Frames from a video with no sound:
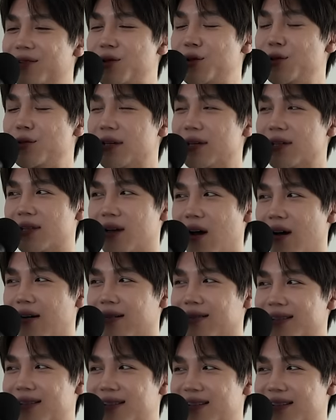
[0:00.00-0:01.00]
choosing
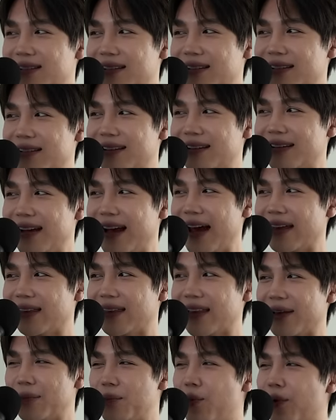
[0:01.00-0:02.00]
songs and
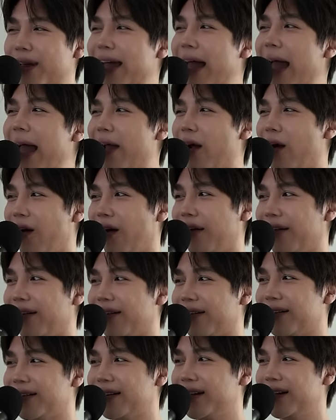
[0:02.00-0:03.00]
like more like
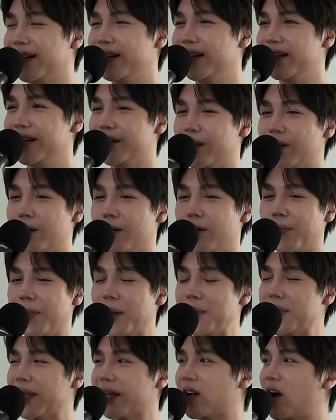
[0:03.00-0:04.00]
AR, you know, or
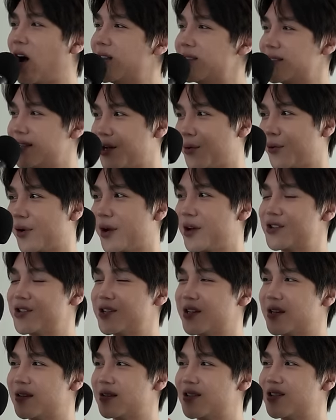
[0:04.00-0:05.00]
maybe like content
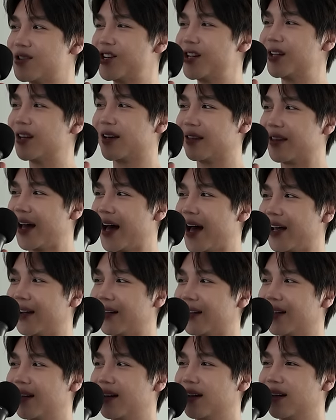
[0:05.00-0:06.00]
creation, shit like that.